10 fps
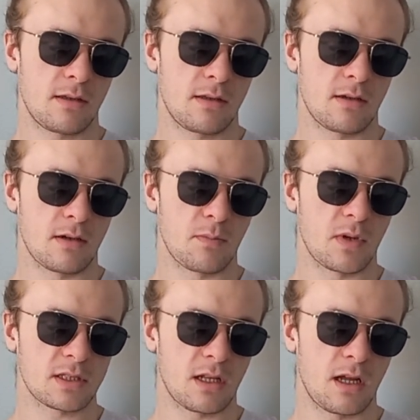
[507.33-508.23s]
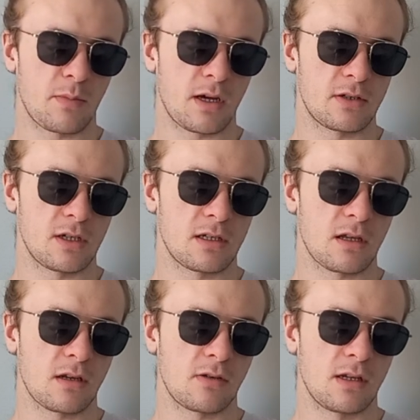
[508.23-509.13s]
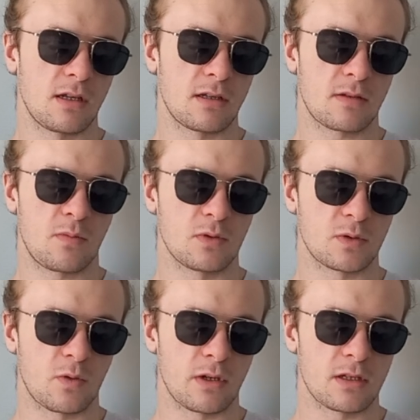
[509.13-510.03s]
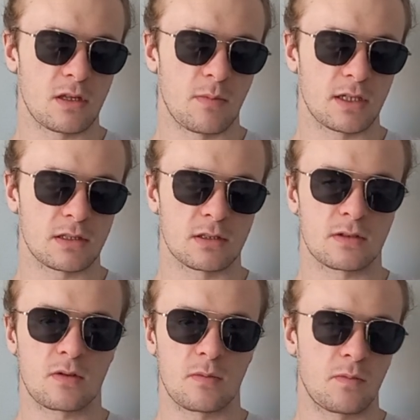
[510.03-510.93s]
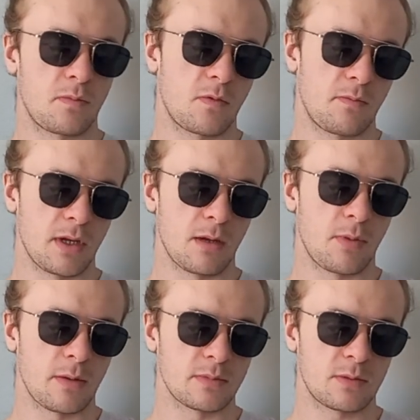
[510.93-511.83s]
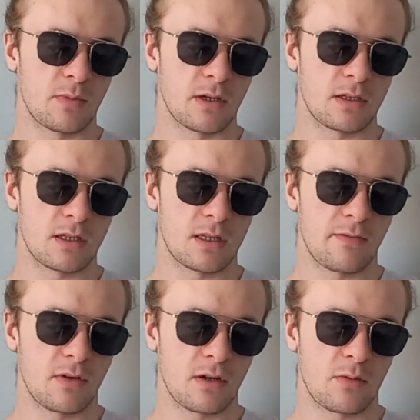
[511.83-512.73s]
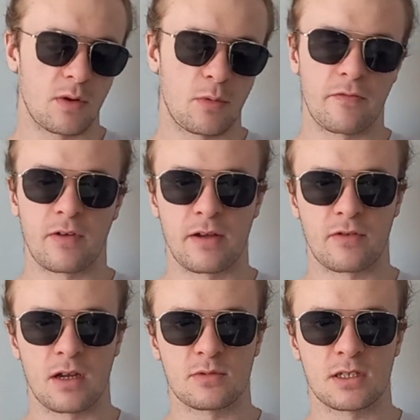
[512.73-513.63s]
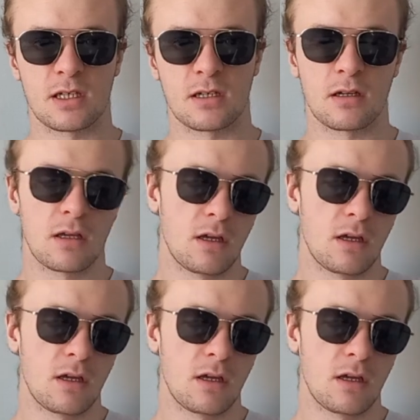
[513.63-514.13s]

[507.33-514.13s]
yeah, muscle hyperhydrating ingredient, pulls water into the muscles, bigger pumps, but they've only got 1.5 grams in here.